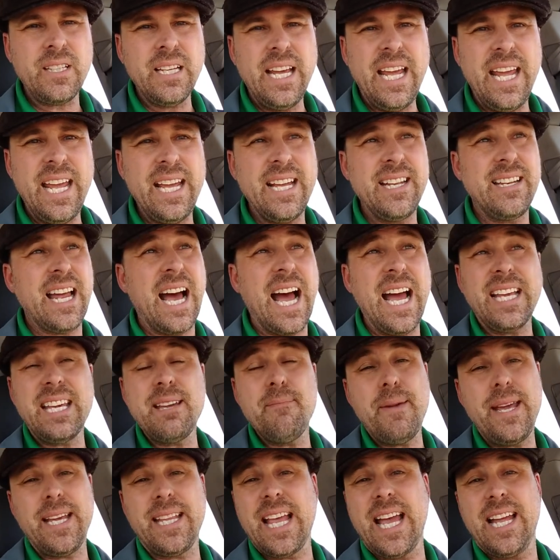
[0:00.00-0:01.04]
and I
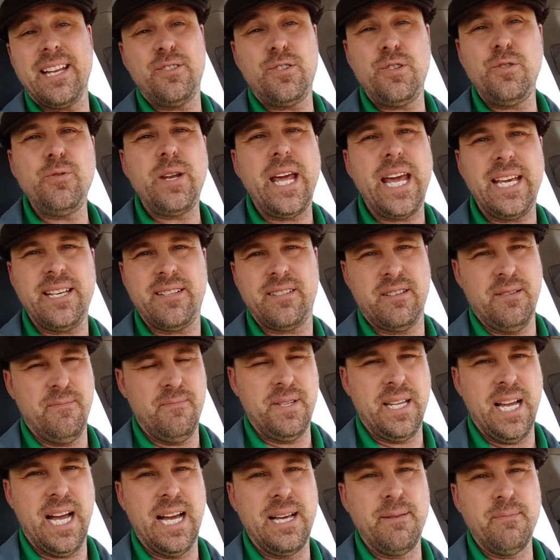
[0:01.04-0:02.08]
can make that in two days
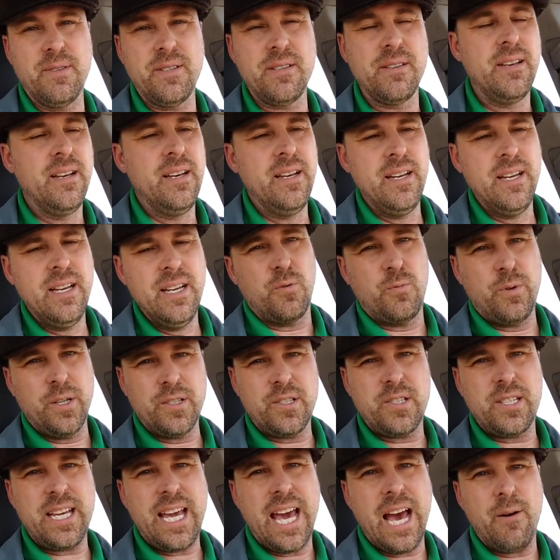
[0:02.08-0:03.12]
sometimes. So we'll
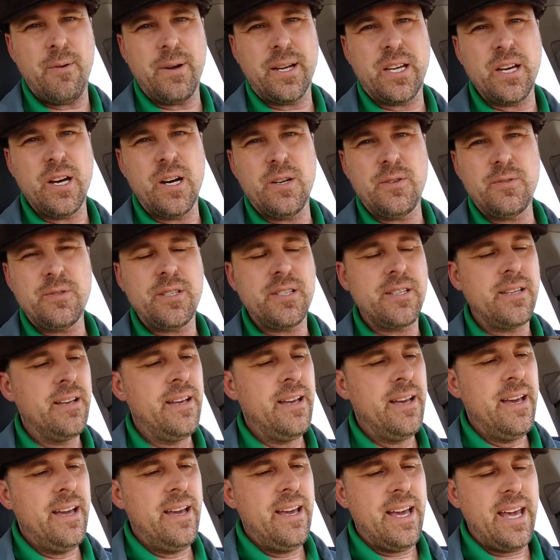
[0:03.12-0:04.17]
see how it goes.
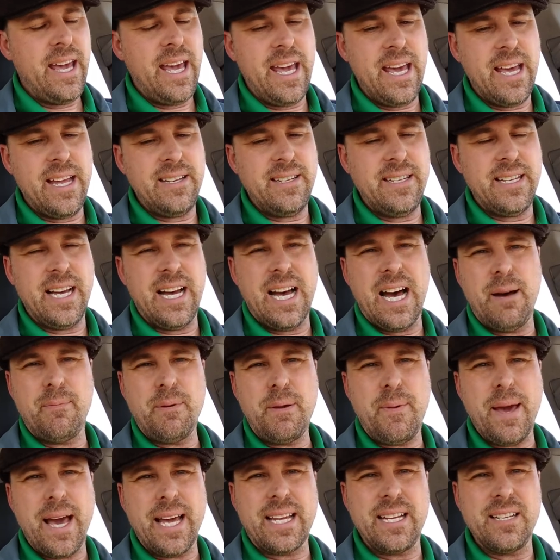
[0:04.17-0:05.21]
And uh, I'll
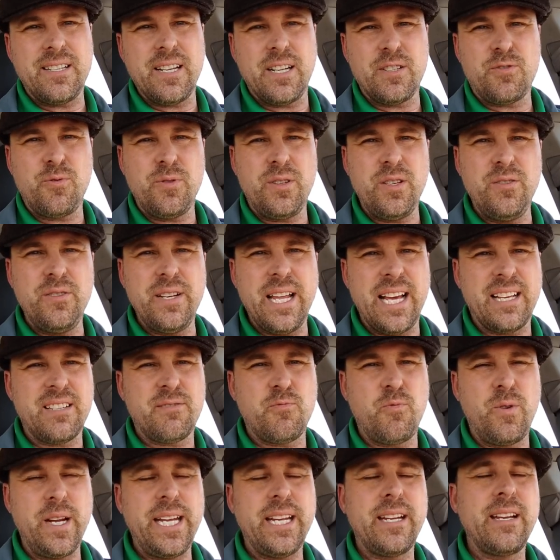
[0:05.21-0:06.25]
be back in touch with you
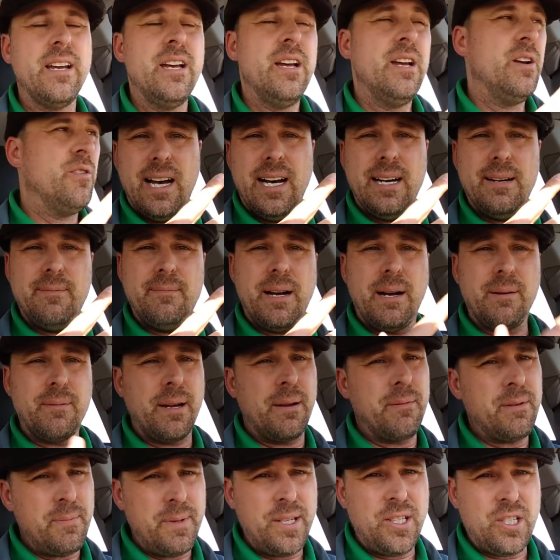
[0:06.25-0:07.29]
next week. Um, I'm,
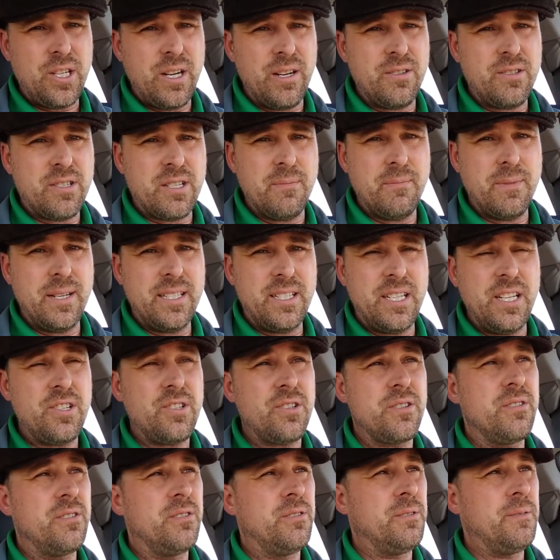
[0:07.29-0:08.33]
I'm going to be sharing some
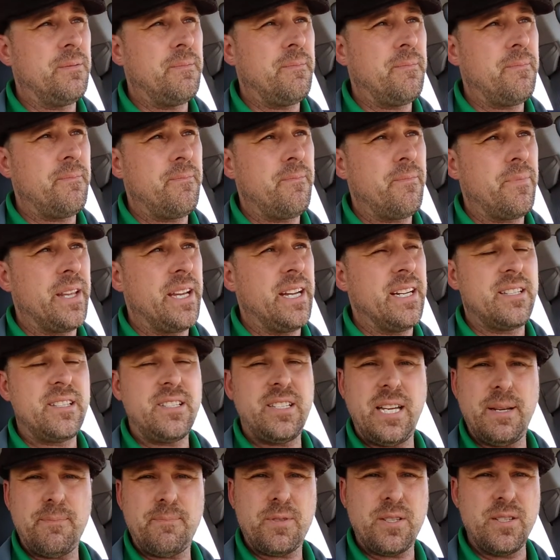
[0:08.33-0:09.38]
additional uh,
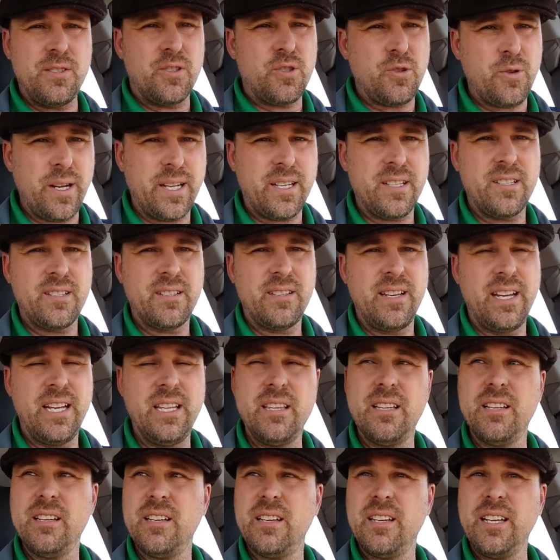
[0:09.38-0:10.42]
tips and tricks
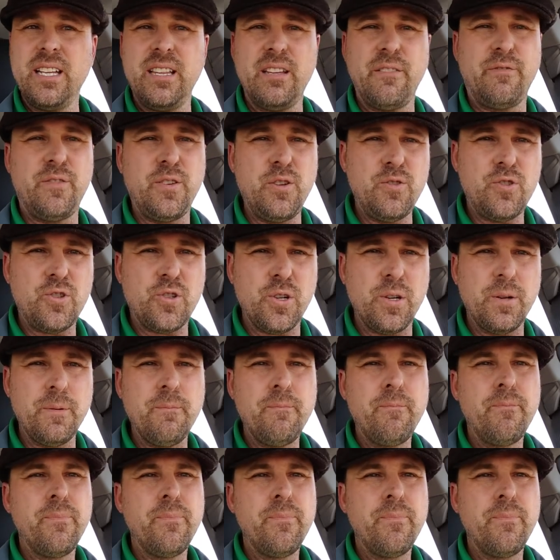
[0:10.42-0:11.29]
in the in the future